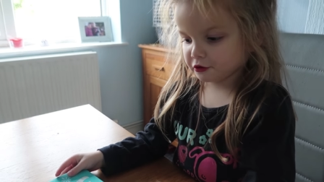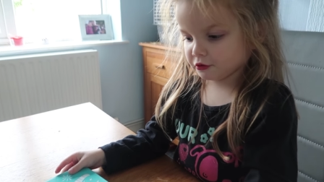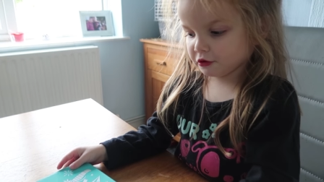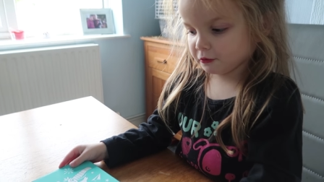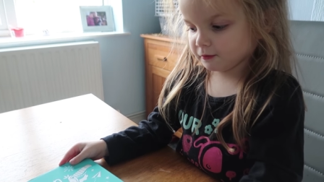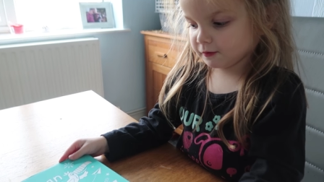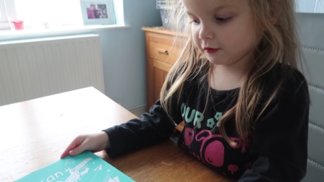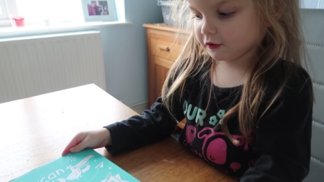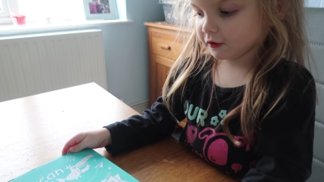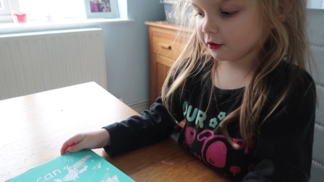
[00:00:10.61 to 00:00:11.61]
toucan
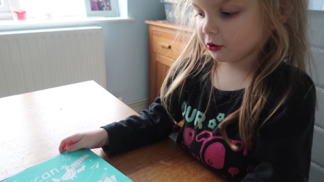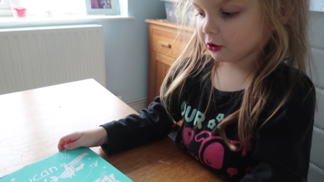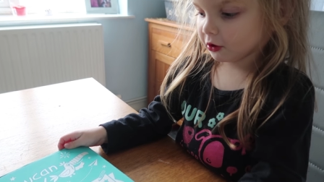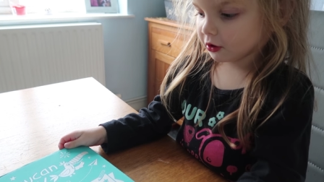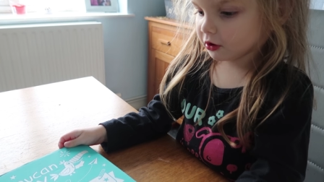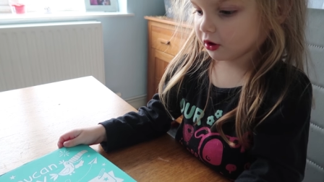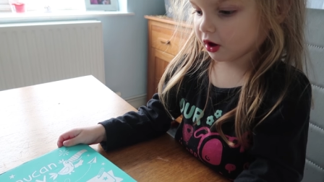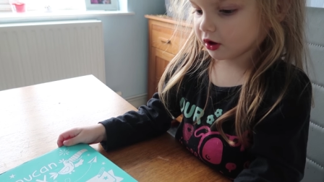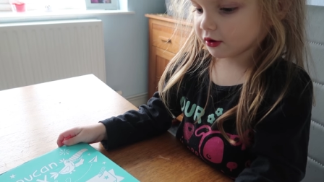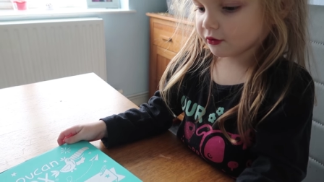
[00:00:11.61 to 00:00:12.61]
box,
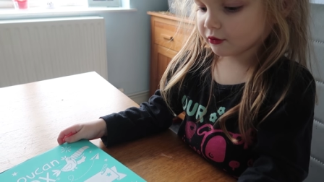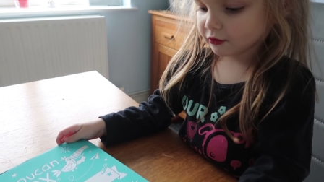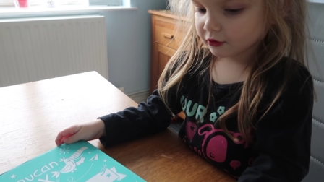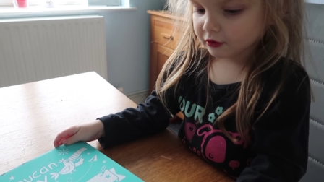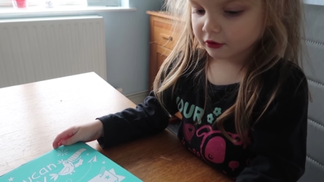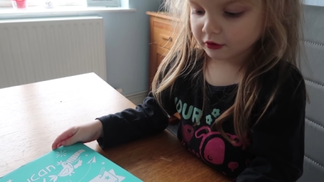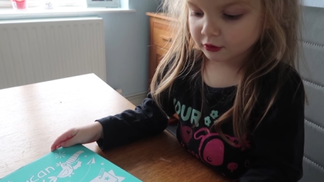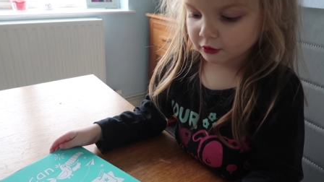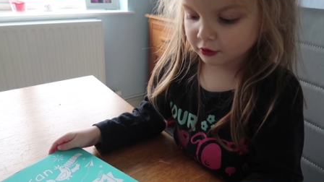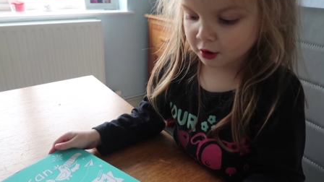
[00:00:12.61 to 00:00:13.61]
like
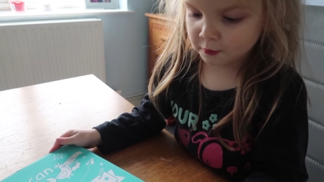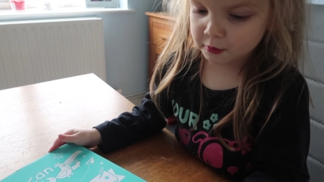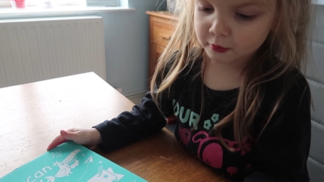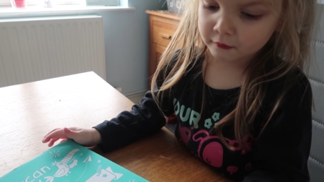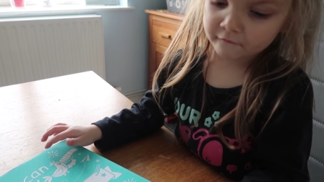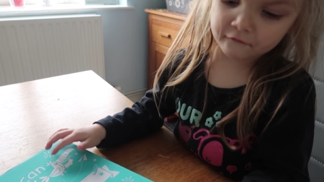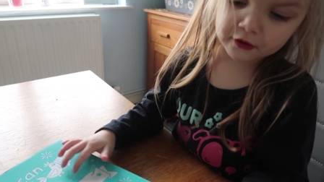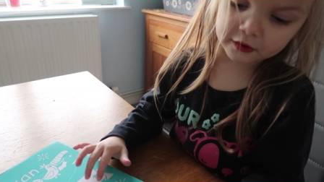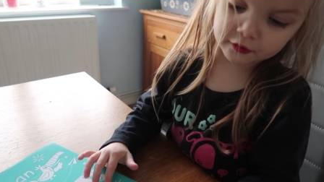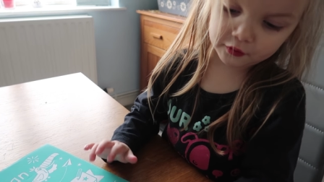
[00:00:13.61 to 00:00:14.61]
some
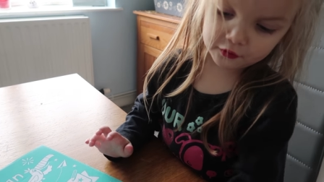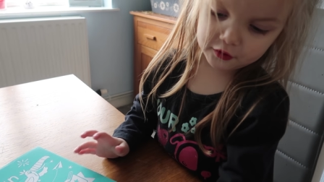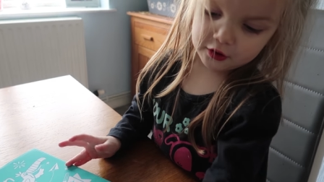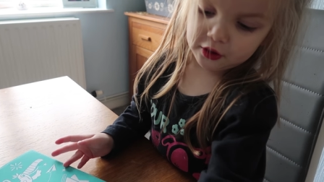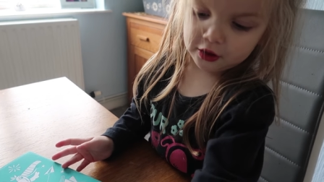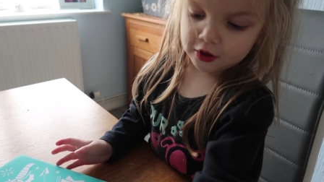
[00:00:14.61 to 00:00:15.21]
things in